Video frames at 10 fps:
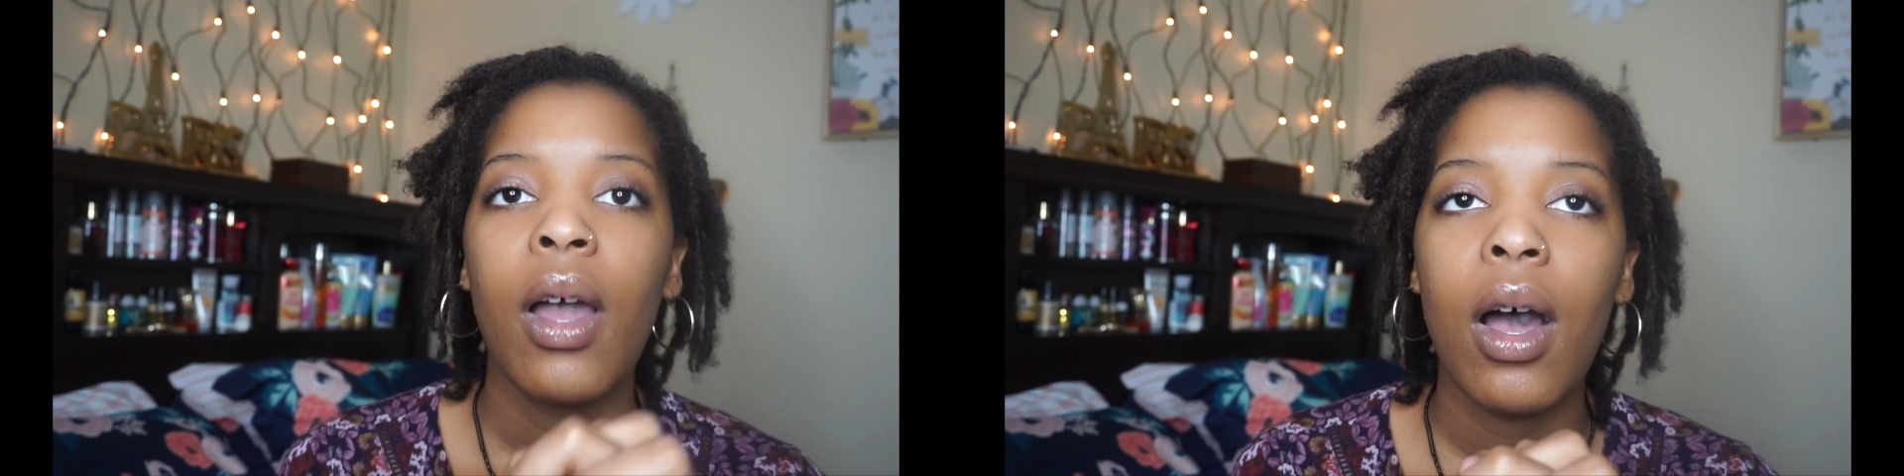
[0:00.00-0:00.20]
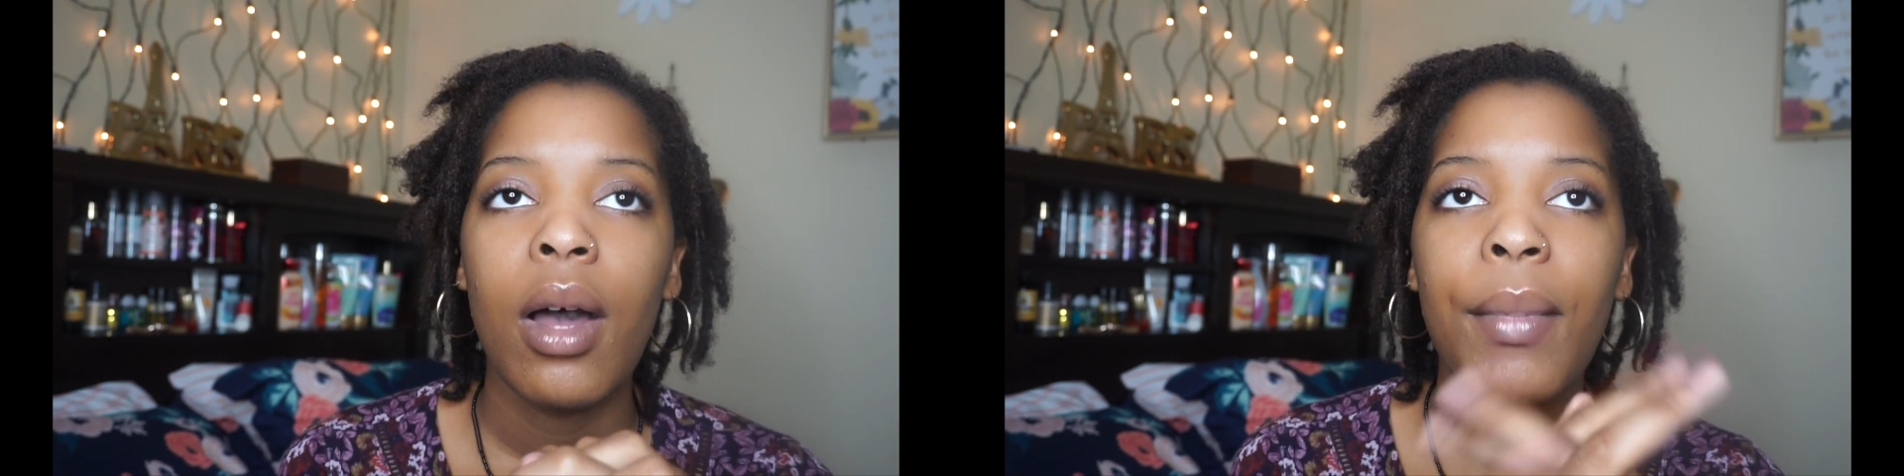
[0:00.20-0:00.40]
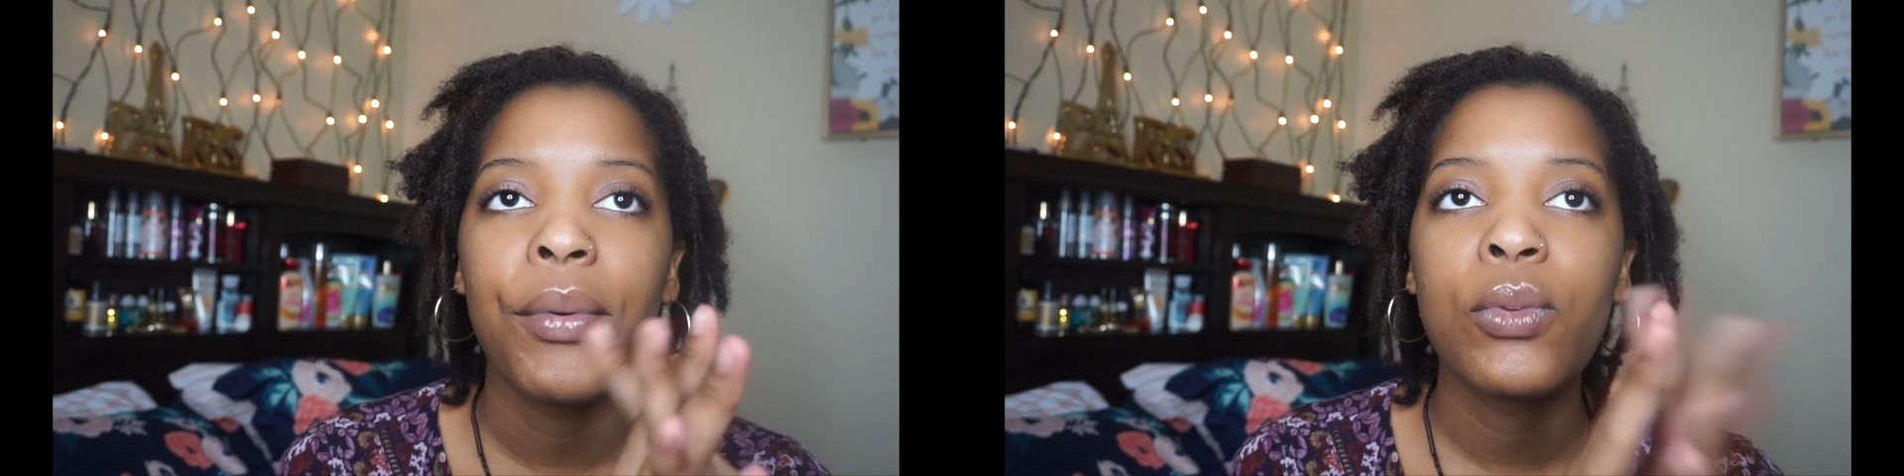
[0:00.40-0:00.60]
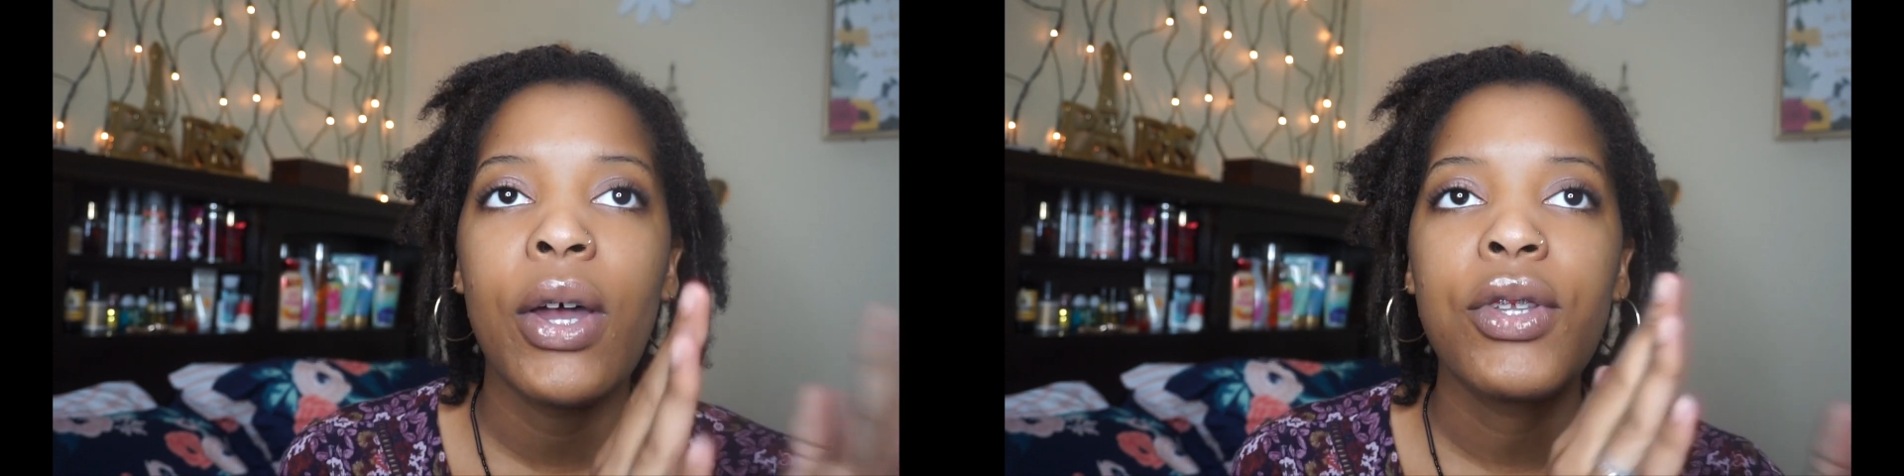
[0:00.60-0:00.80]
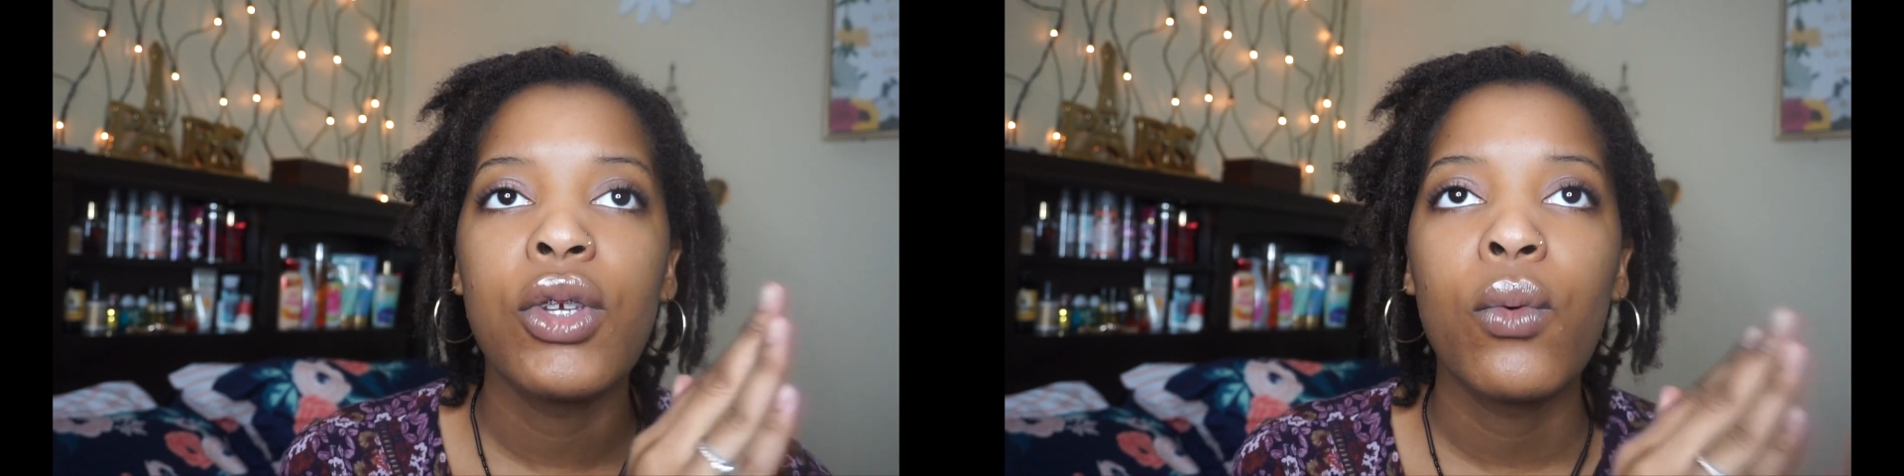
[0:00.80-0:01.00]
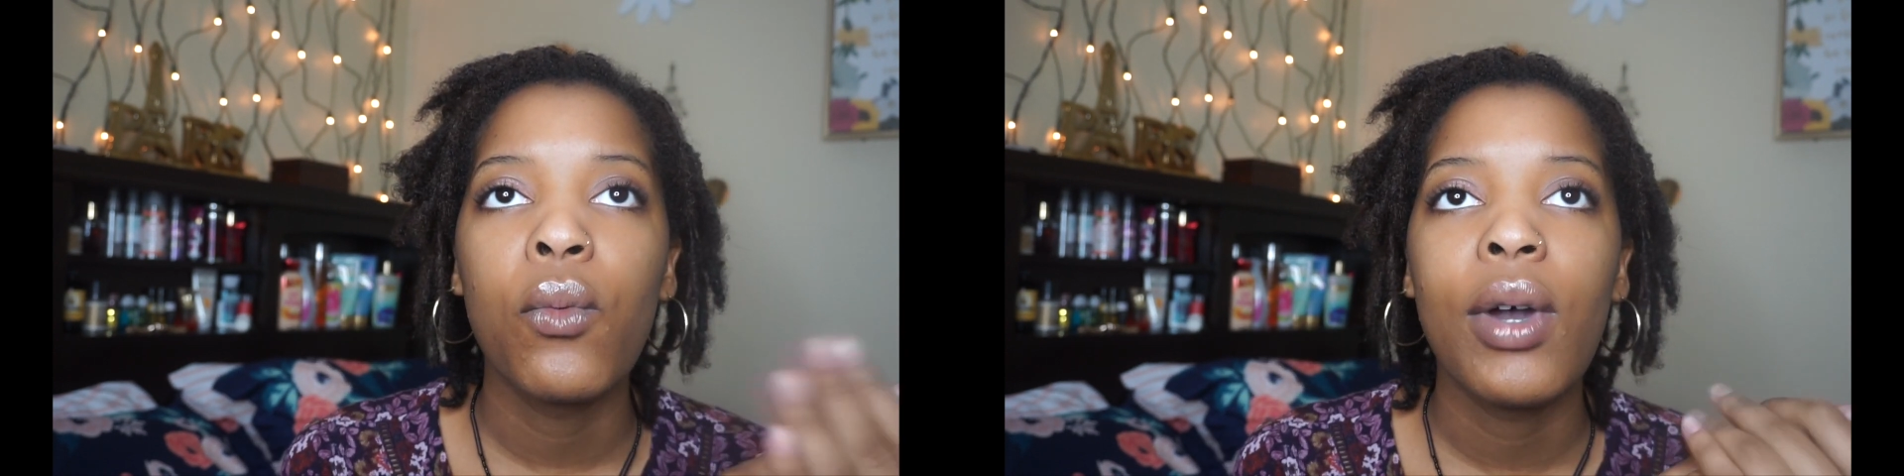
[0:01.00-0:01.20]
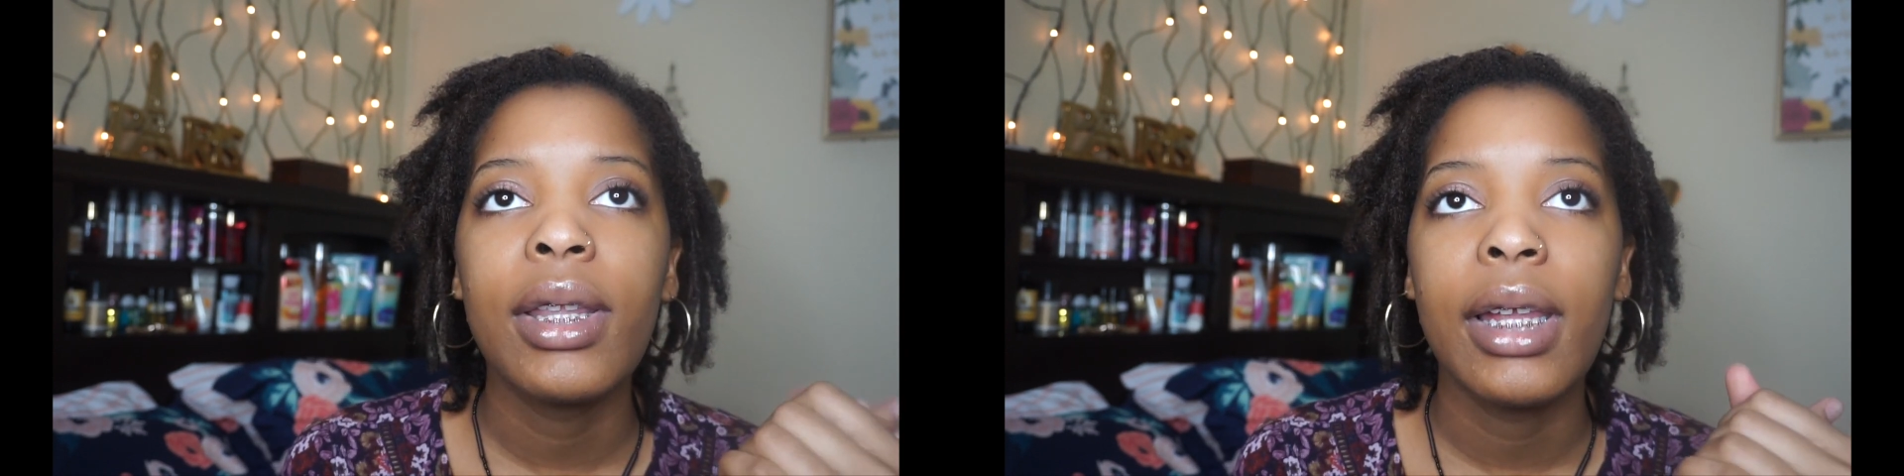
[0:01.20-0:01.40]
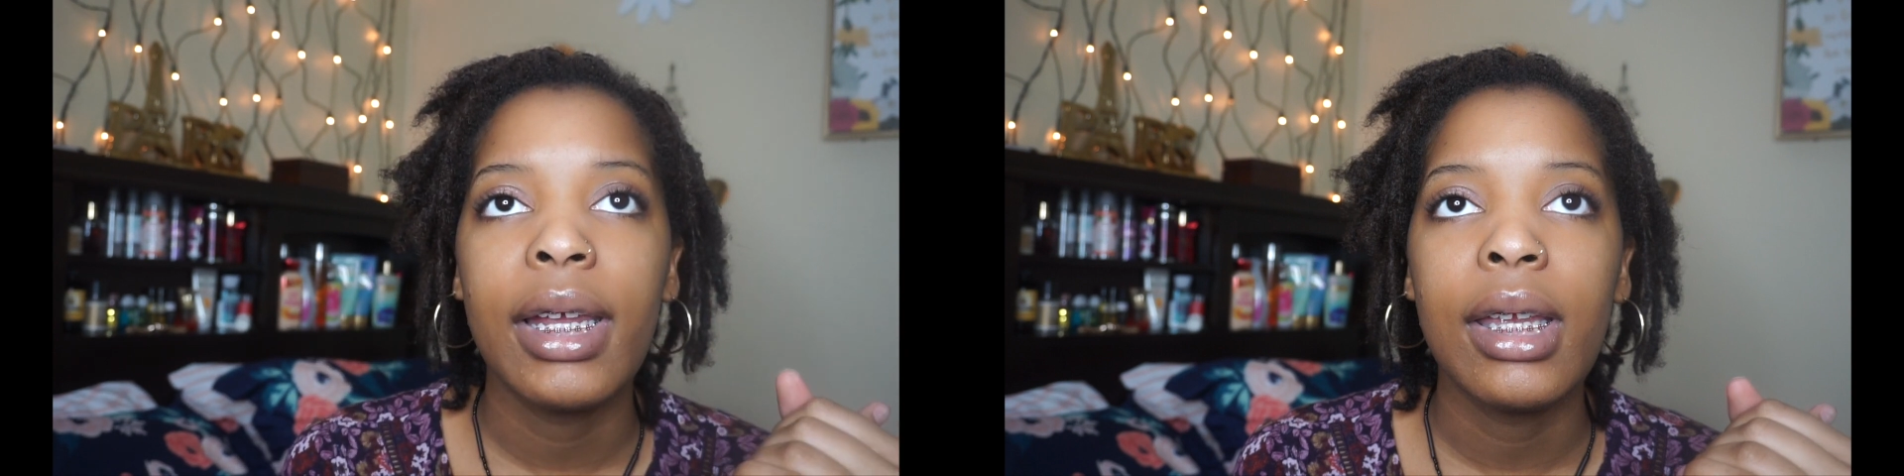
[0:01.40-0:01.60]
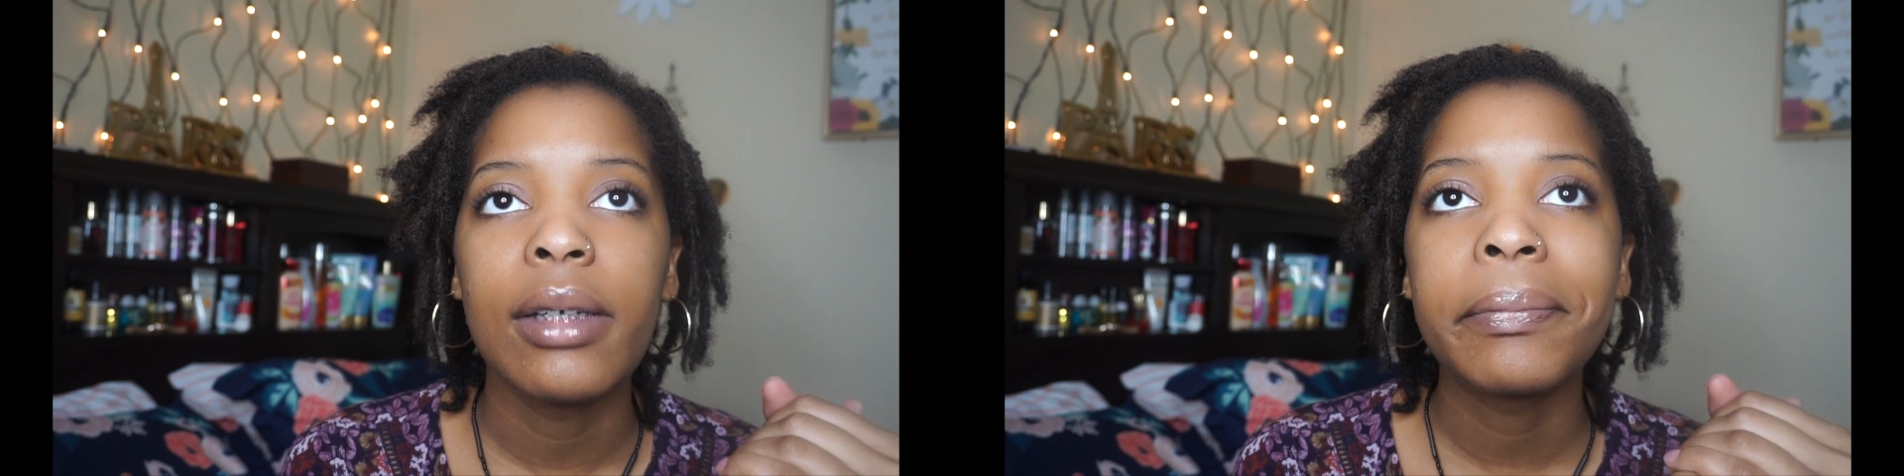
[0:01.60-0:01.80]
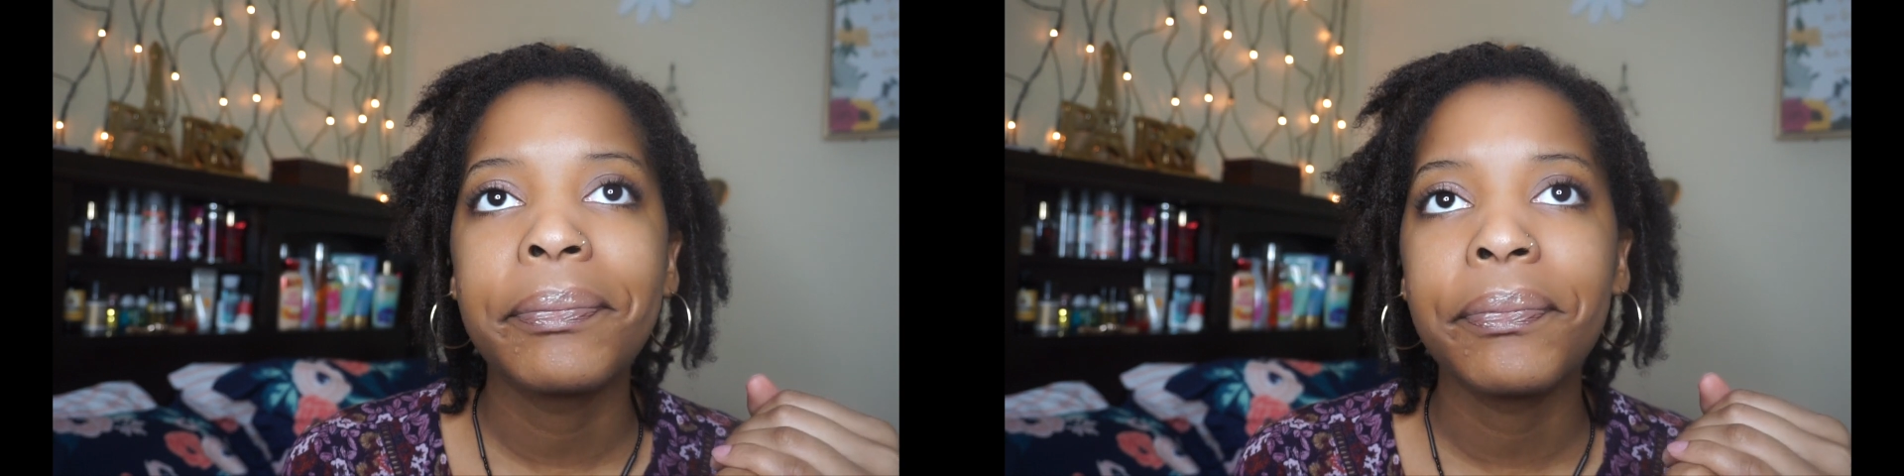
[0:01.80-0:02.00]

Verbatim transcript: Um, I was watching one lady